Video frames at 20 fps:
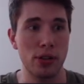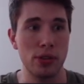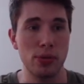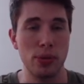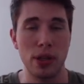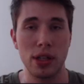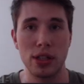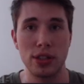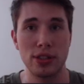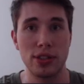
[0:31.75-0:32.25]
We
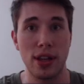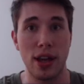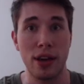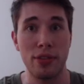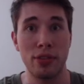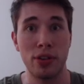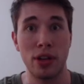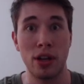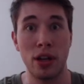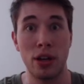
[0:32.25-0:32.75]
can just have
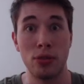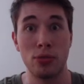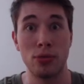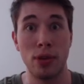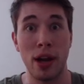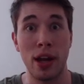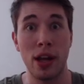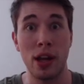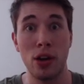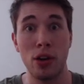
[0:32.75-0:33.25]
an
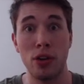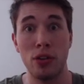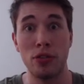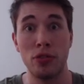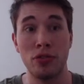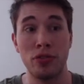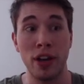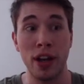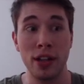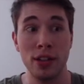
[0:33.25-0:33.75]
array of
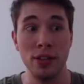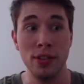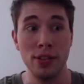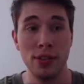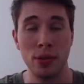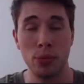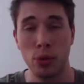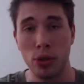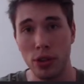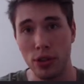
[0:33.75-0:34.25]
vectors,
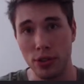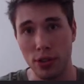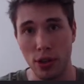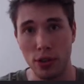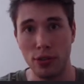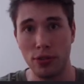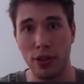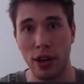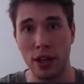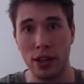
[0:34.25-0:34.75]
and we'll use those
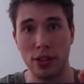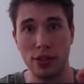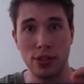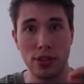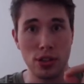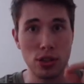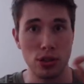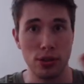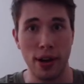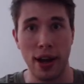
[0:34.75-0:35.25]
vectors to
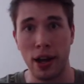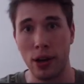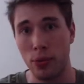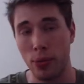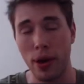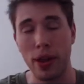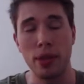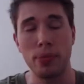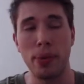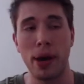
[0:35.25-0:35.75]
track
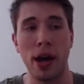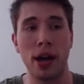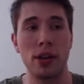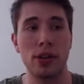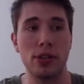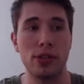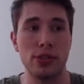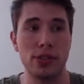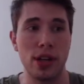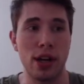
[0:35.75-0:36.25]
where the
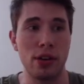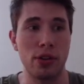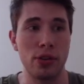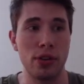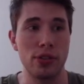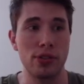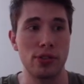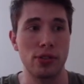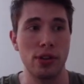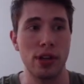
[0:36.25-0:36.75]
particles are on the
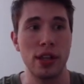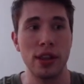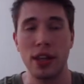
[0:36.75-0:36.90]
screen.